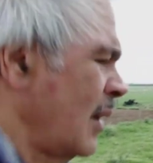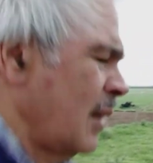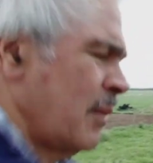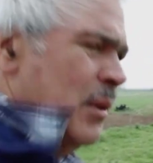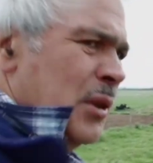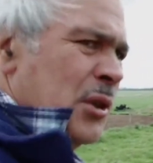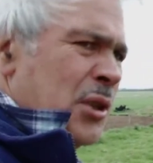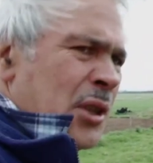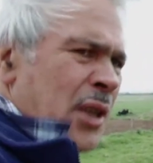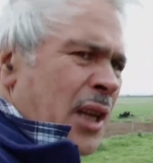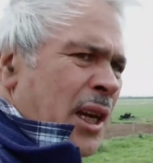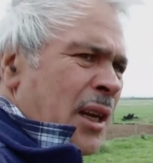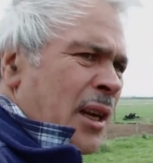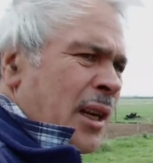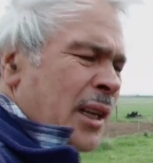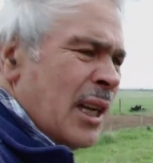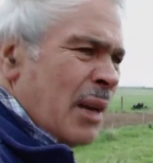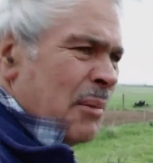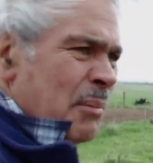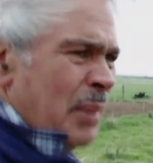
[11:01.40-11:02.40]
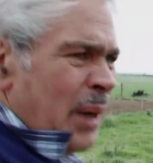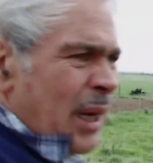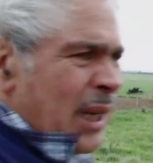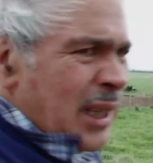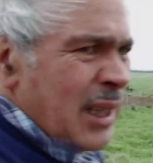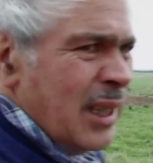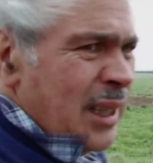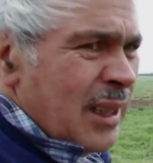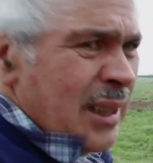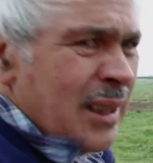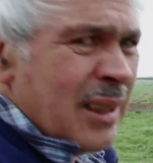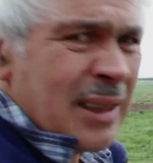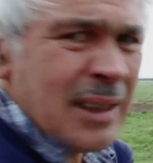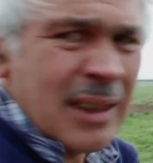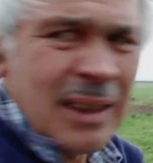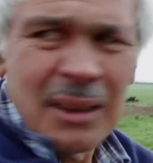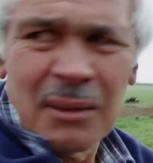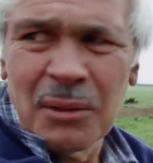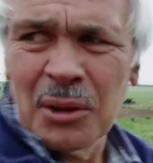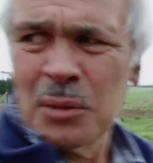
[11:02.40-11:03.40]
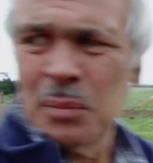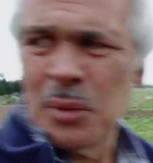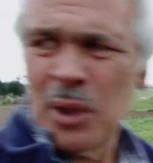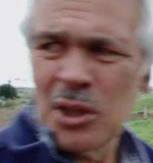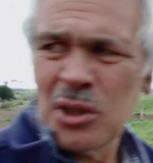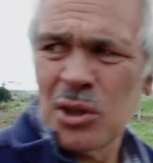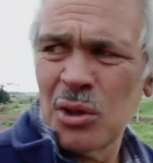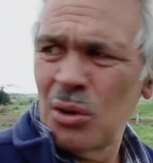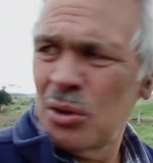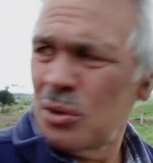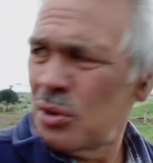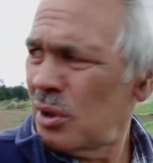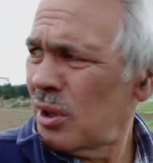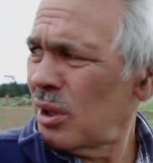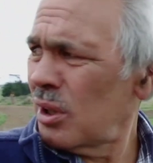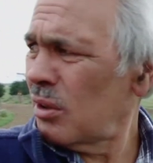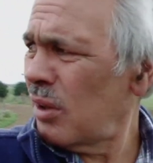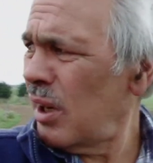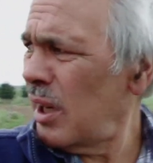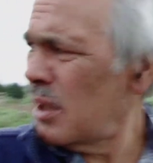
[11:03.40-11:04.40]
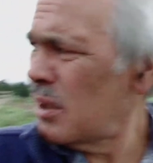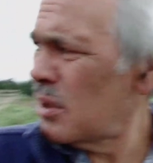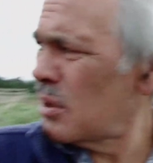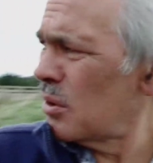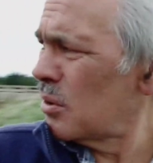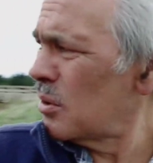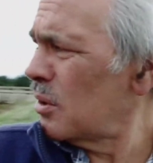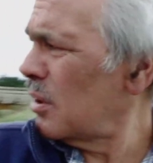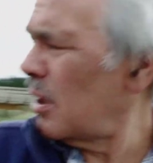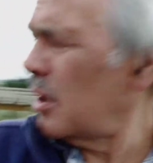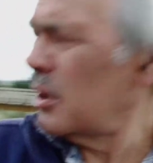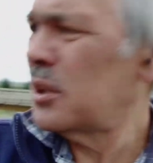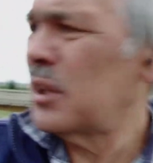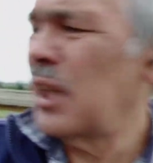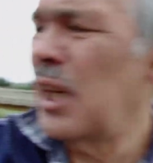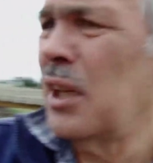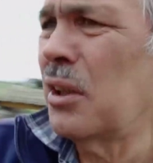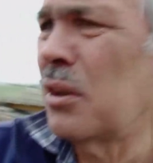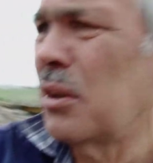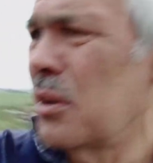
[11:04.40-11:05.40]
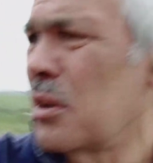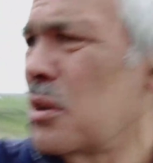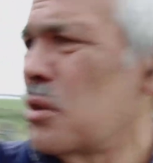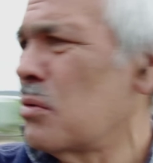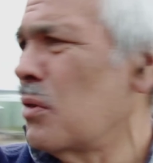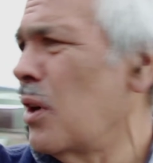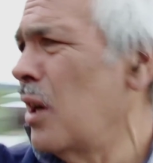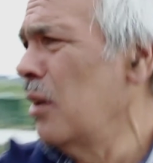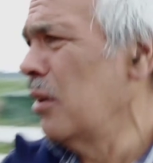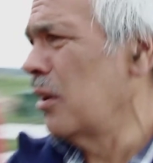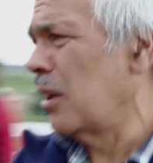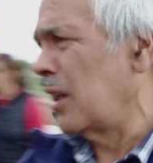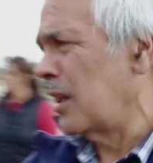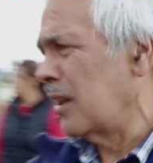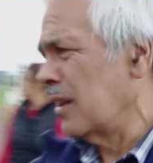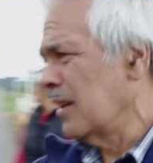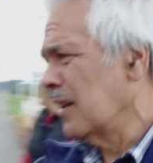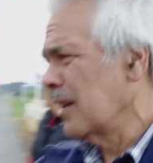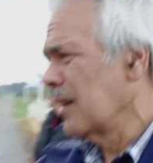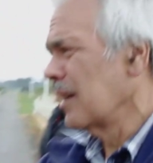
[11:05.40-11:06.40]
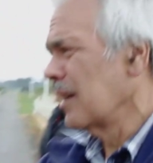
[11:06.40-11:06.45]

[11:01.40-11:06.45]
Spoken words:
but today I come back here with my children and grandchildren. I stand on this road here.